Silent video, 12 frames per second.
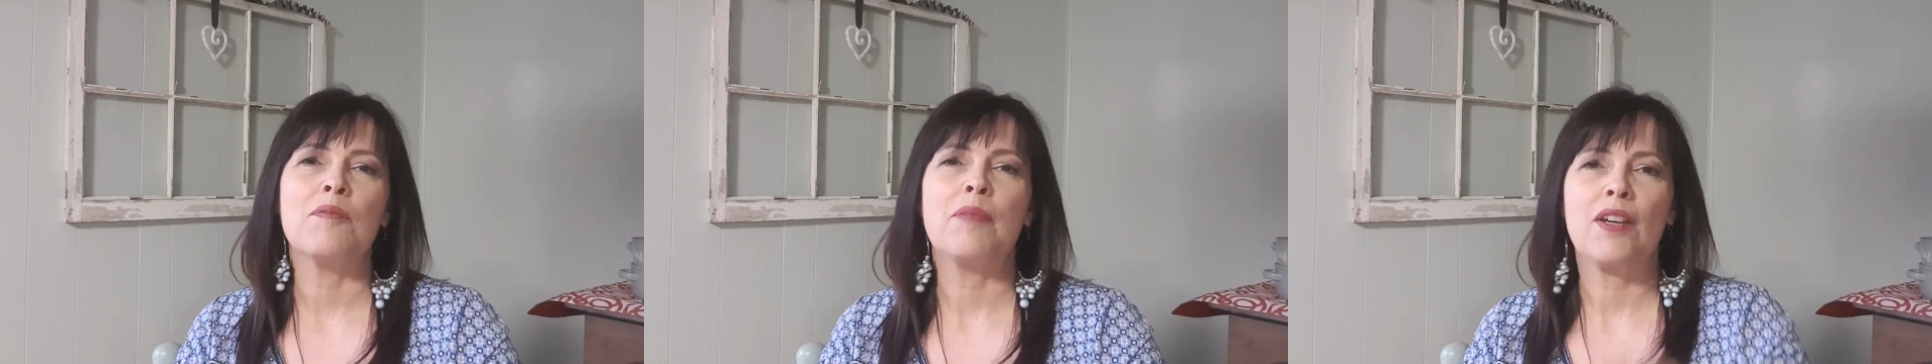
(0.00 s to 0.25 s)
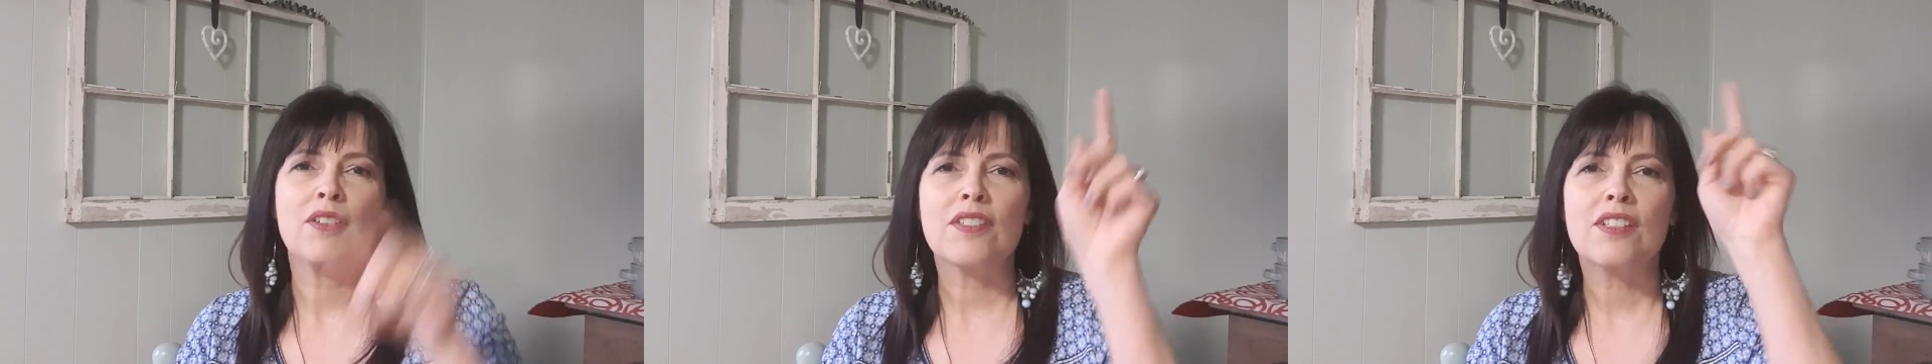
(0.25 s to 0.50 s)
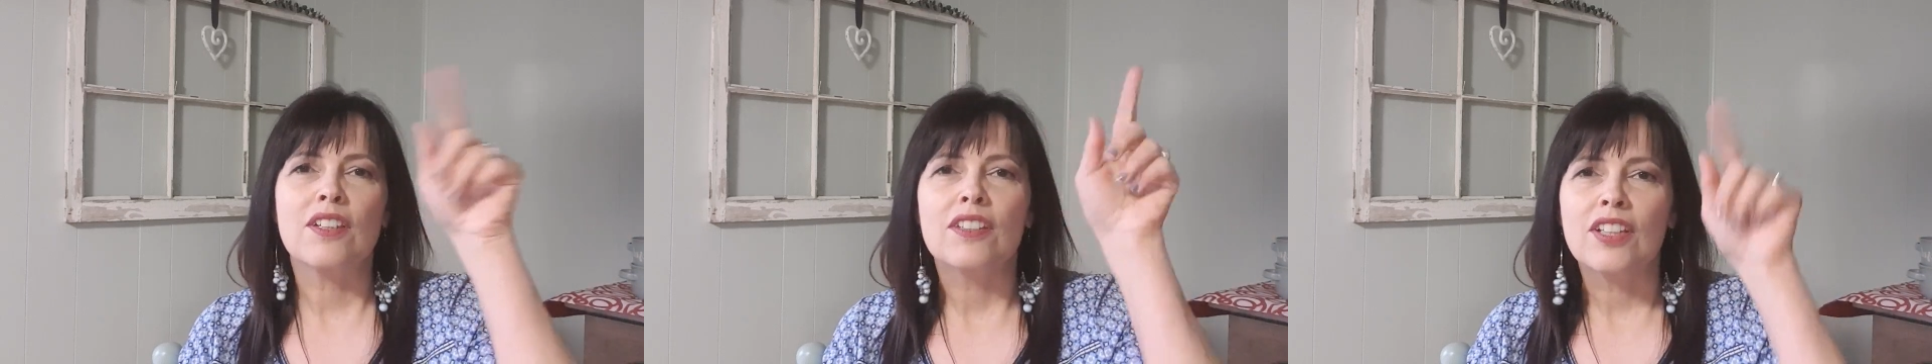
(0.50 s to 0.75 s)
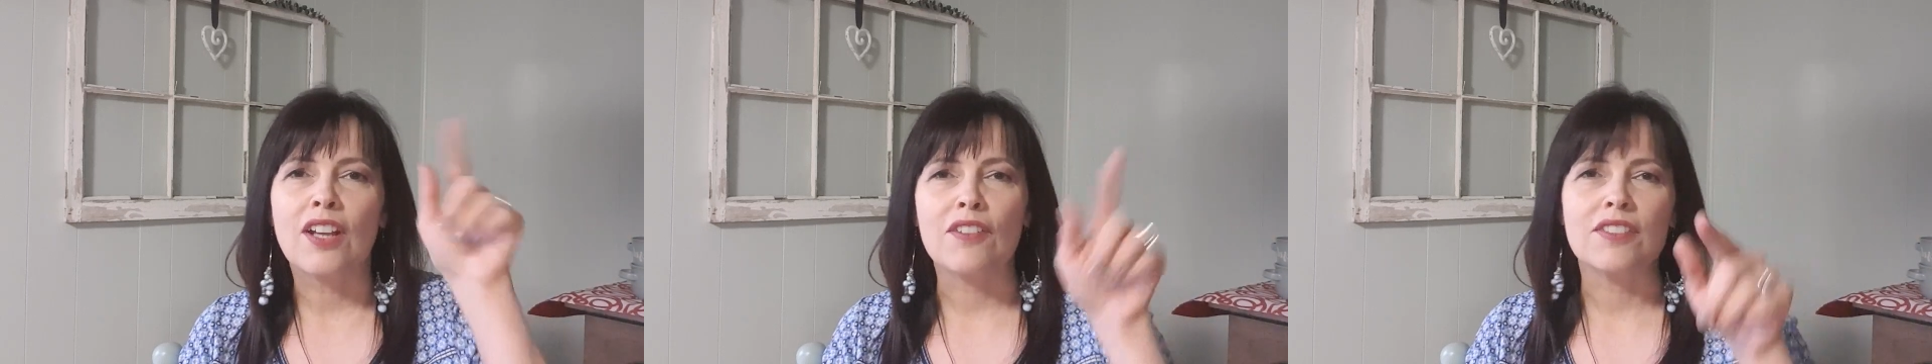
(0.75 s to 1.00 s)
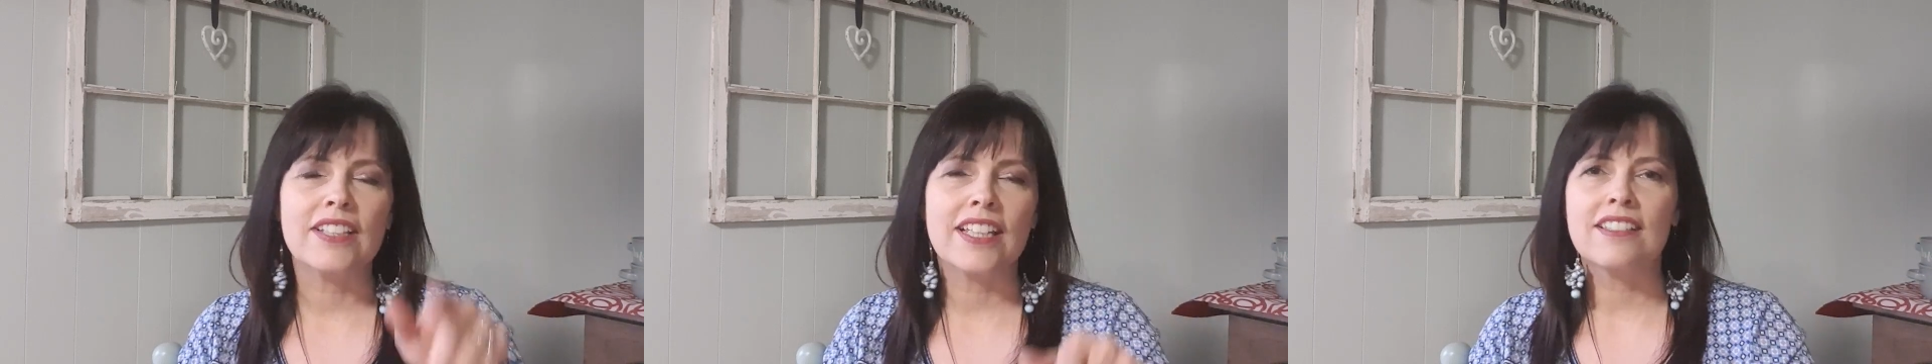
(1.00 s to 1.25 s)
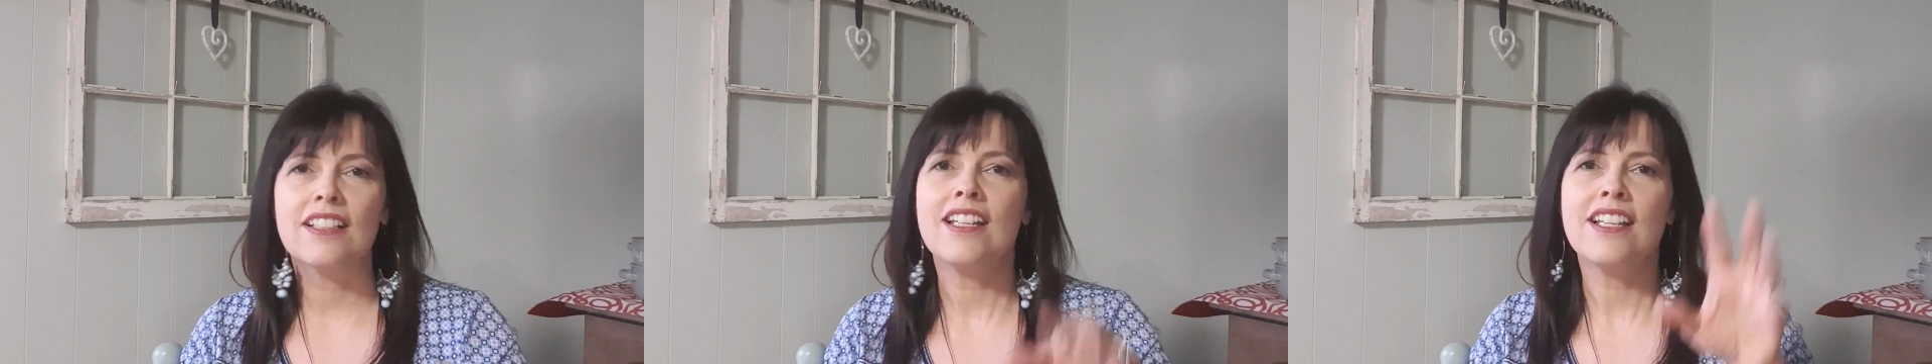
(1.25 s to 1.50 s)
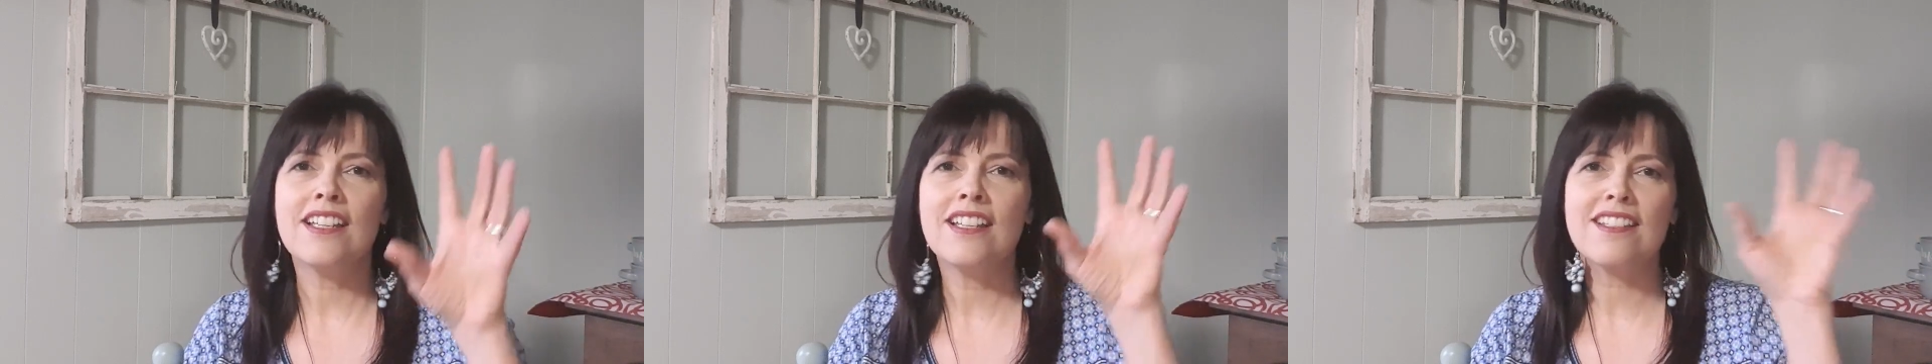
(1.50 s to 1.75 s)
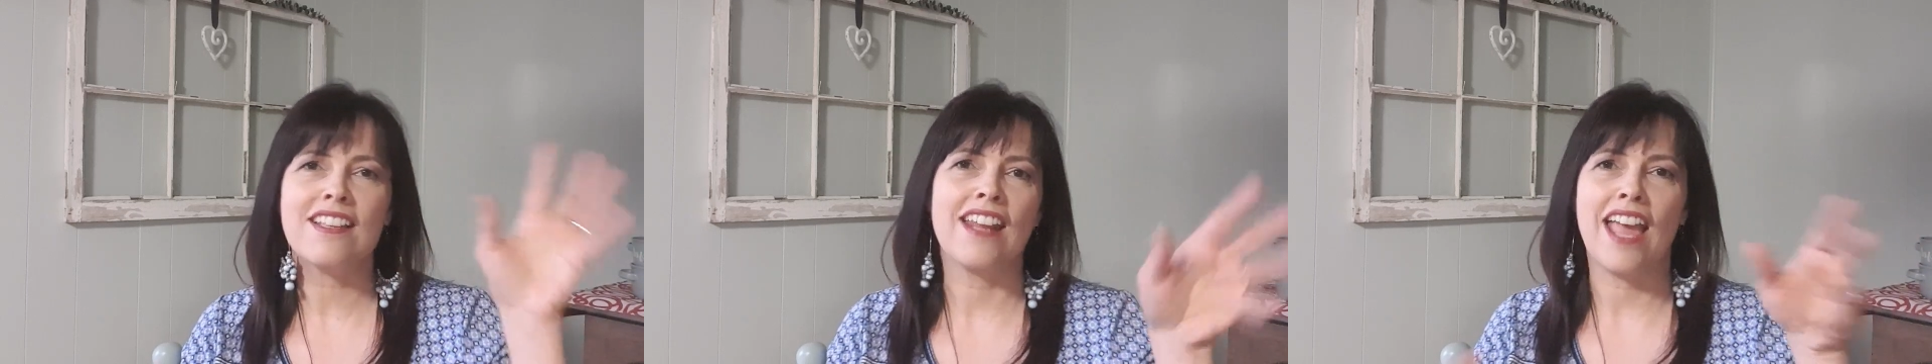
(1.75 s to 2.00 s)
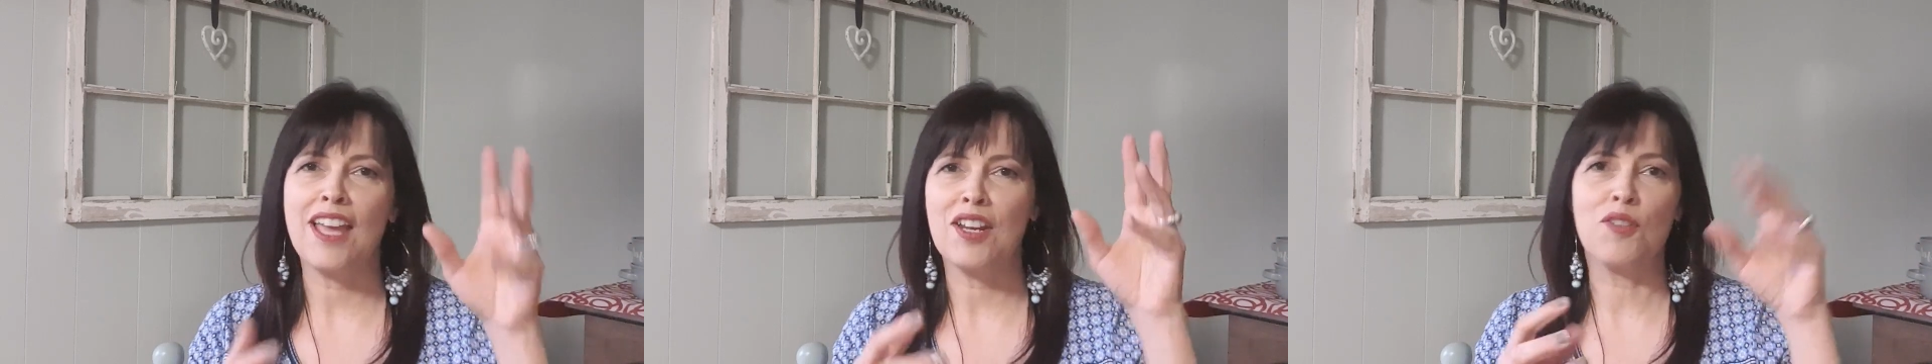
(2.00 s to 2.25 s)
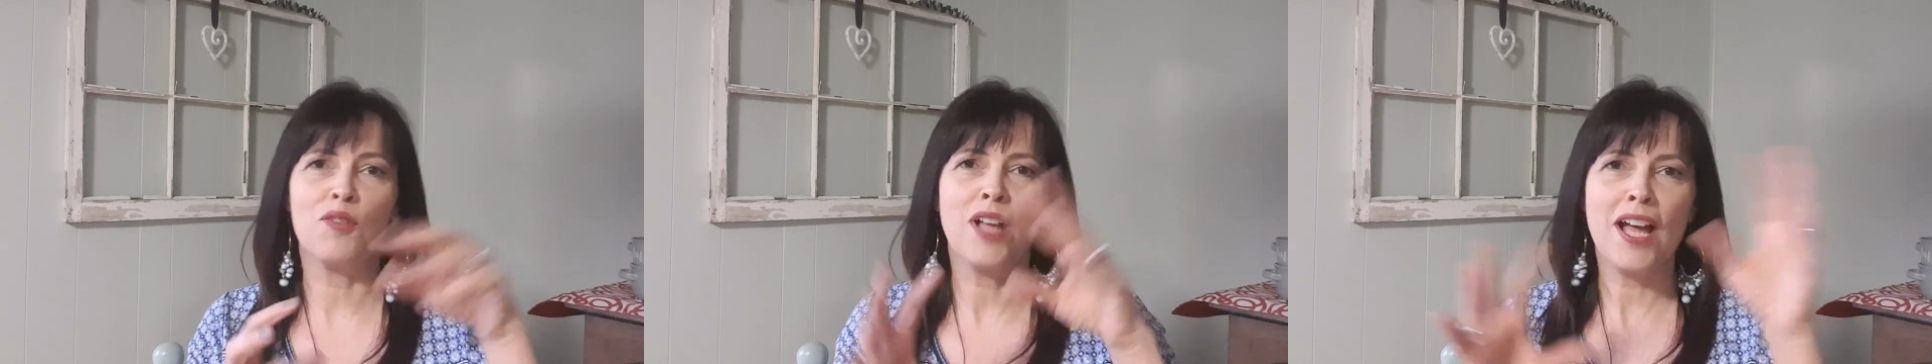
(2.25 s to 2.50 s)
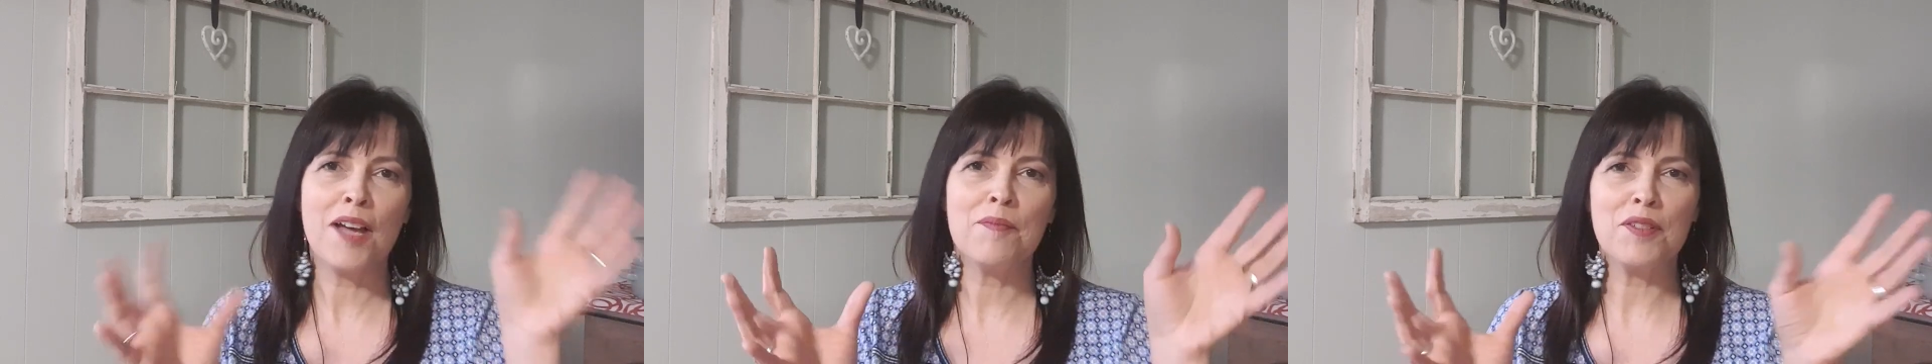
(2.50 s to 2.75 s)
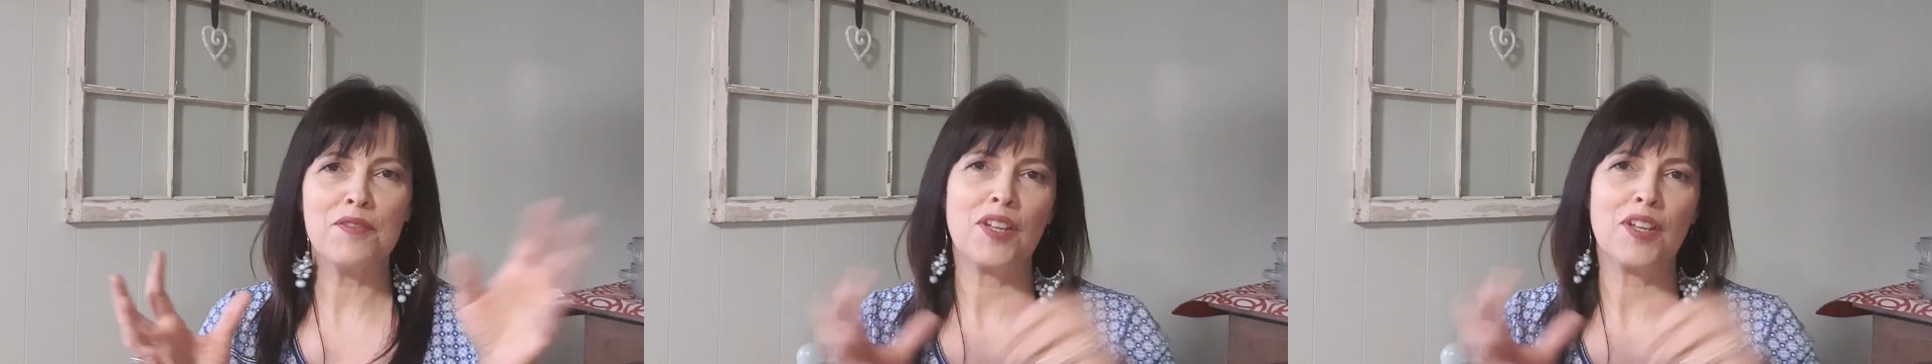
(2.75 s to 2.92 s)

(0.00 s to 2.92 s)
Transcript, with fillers: parents could you know tick the list and add it all up and